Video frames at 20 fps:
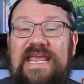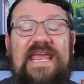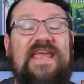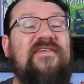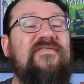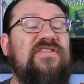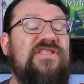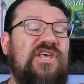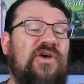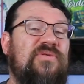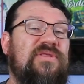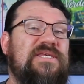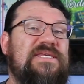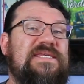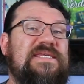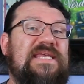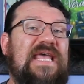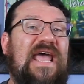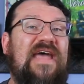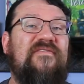even though this
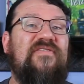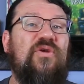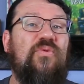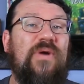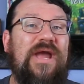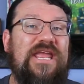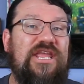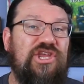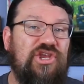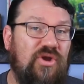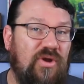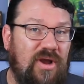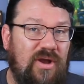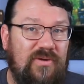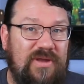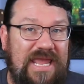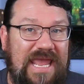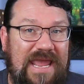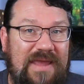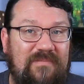is a heavyweight Euro
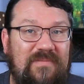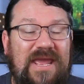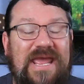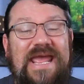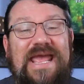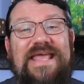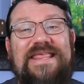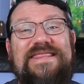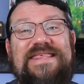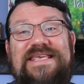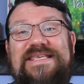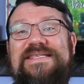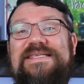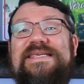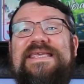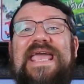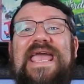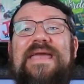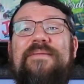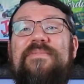game, this
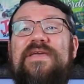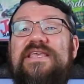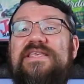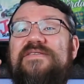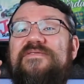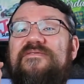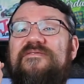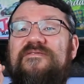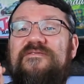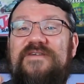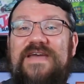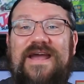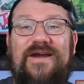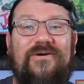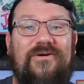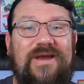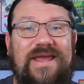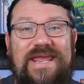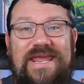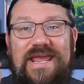game is
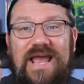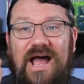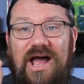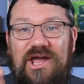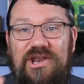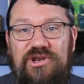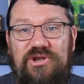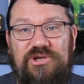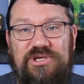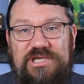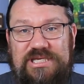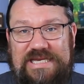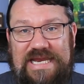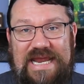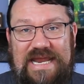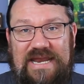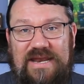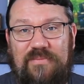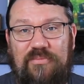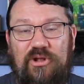very
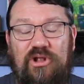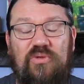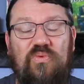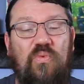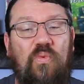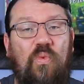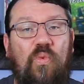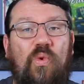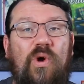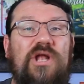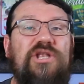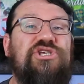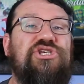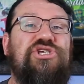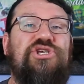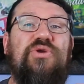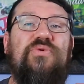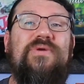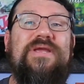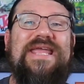understandable once
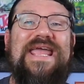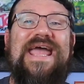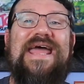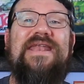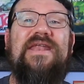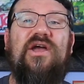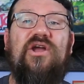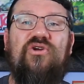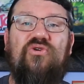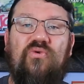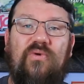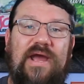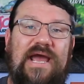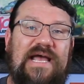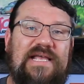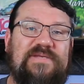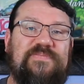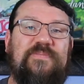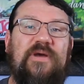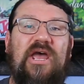you get a
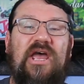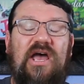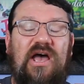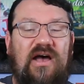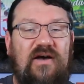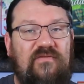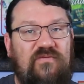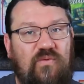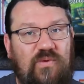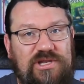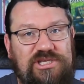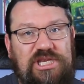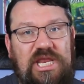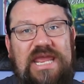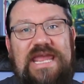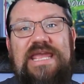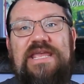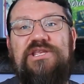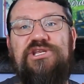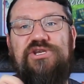grasp of what
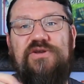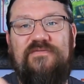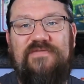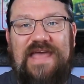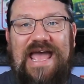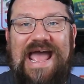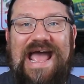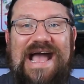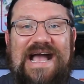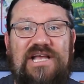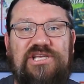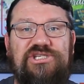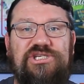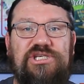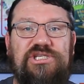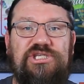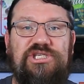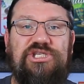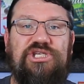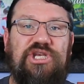each of the
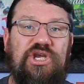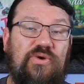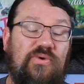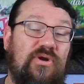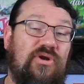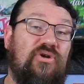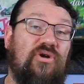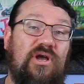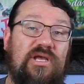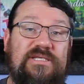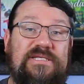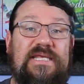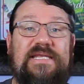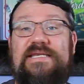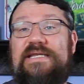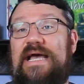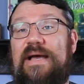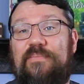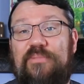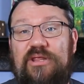actions do across the
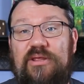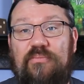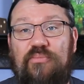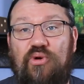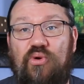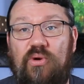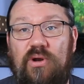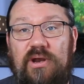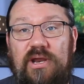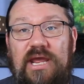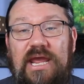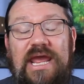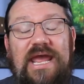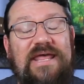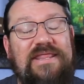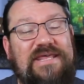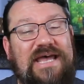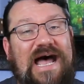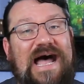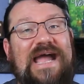top of the board.
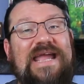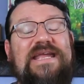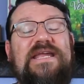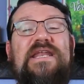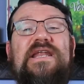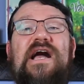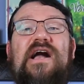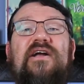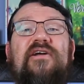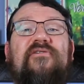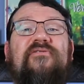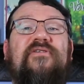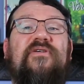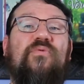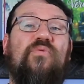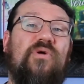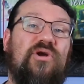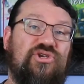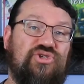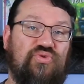The iconography
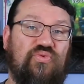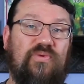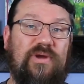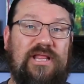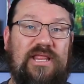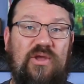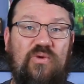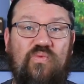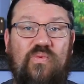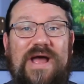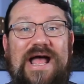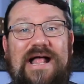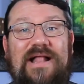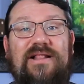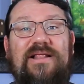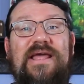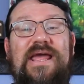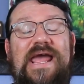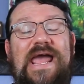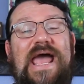works really
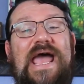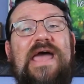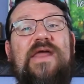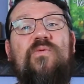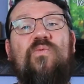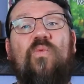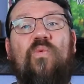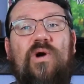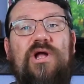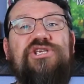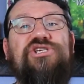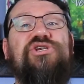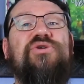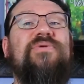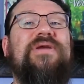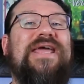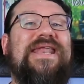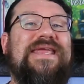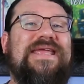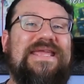well, and once you
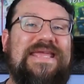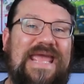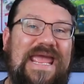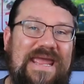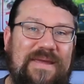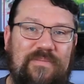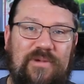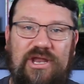get a game